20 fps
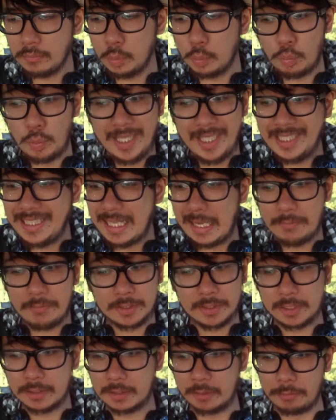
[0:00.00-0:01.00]
Really
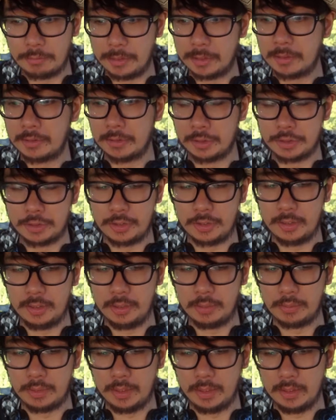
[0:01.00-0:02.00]
ever since I've been on this
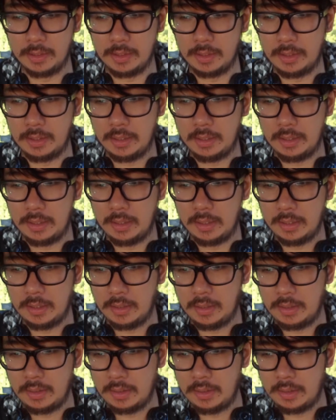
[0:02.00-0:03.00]
journey, right?
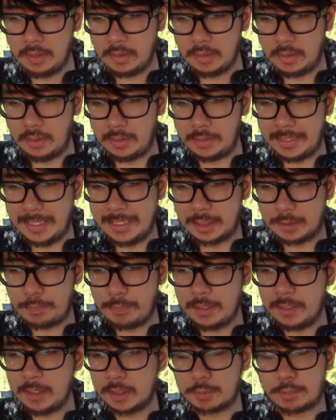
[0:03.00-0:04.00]
Like, it's
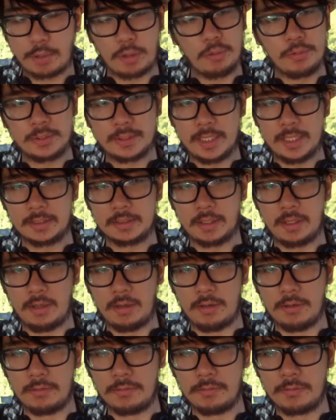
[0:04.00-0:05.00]
been this process
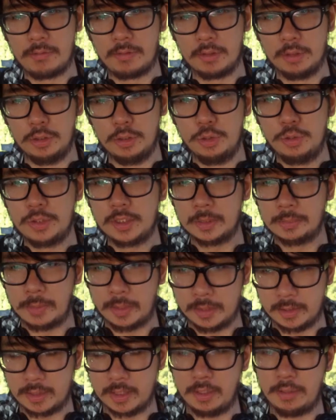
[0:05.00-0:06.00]
of losing
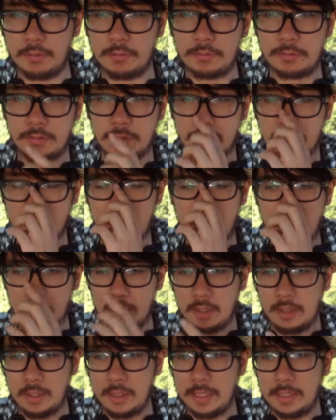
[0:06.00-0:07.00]
myself
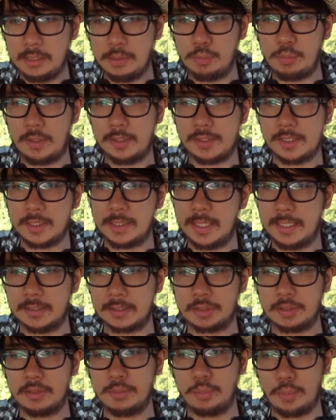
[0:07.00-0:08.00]
and then once
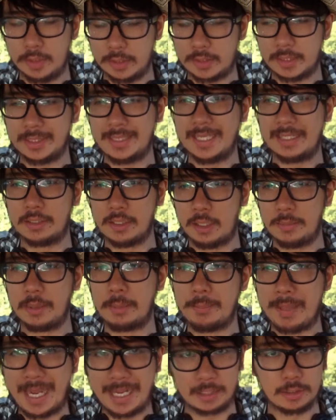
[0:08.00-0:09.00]
again
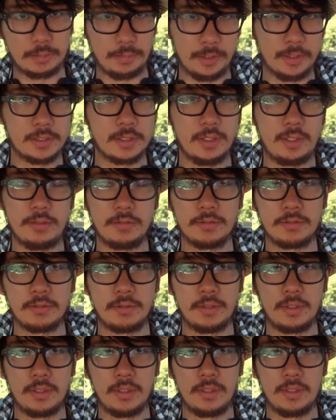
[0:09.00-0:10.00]
coming back to myself,
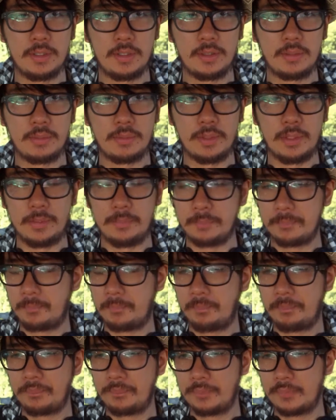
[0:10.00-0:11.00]
right?
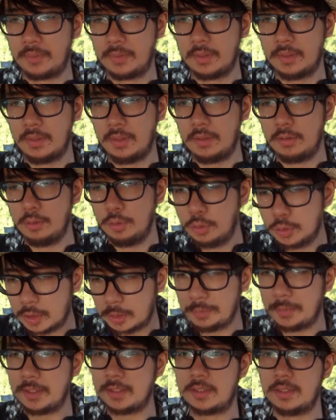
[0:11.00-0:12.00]

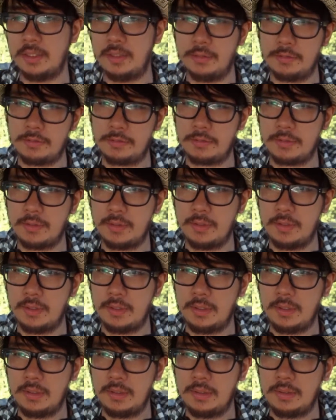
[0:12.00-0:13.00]
Losing myself.
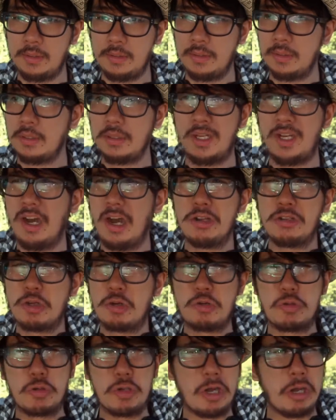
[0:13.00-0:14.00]
I
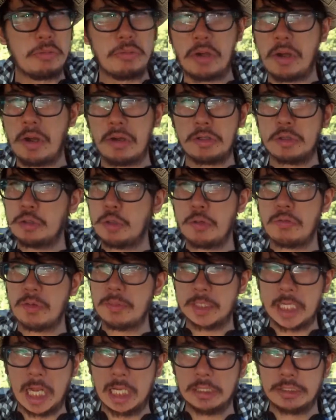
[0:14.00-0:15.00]
don't know if
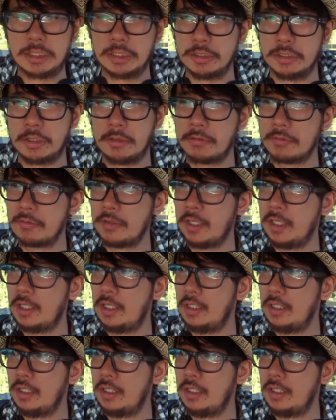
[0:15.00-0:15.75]
I'm talented enough.